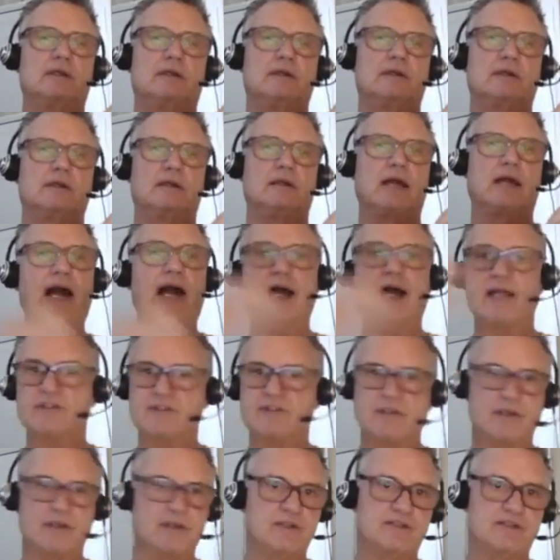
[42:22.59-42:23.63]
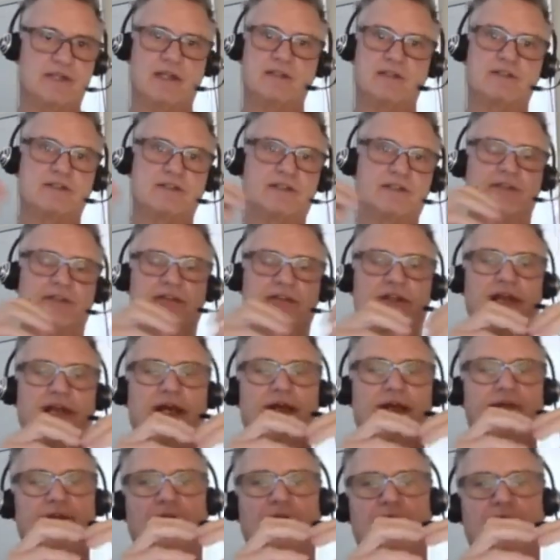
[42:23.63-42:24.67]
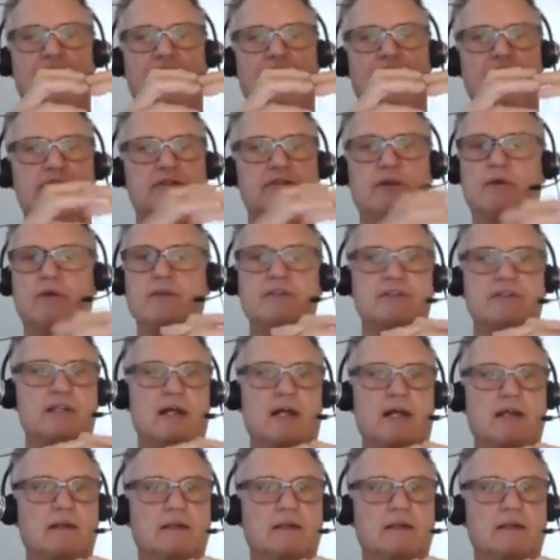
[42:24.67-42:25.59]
God's going to judge this and that and that and this. No, he's not.